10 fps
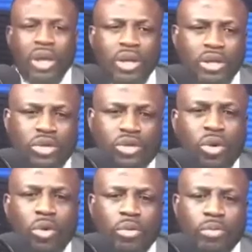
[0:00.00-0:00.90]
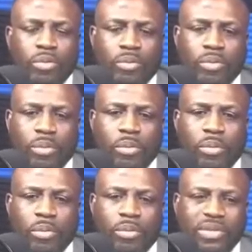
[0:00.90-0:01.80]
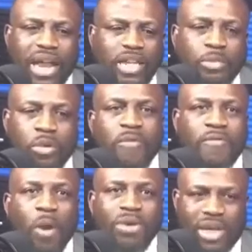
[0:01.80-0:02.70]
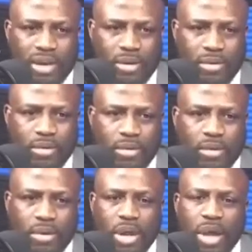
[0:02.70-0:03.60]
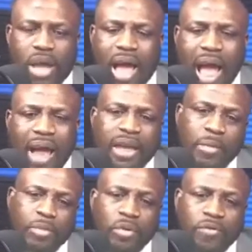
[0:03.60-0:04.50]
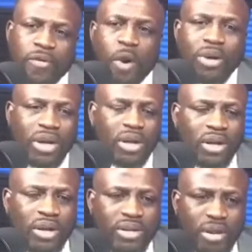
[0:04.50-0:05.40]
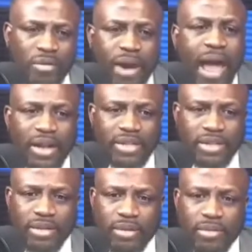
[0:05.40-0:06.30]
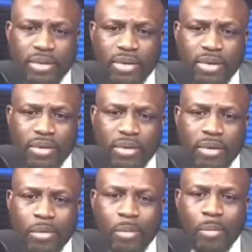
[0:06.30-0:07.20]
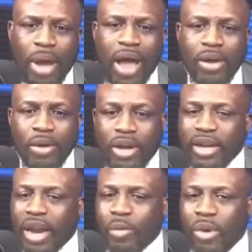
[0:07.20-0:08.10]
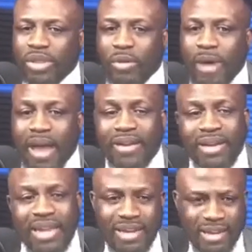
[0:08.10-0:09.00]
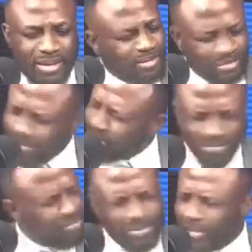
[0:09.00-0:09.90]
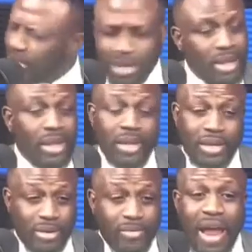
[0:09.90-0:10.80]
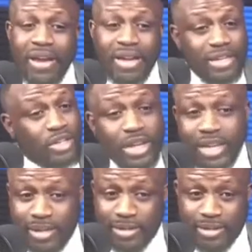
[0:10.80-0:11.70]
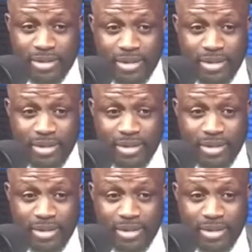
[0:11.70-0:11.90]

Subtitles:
So, that is provoking. I can provoke the rat by looking at what the rat need. The rat need cheese.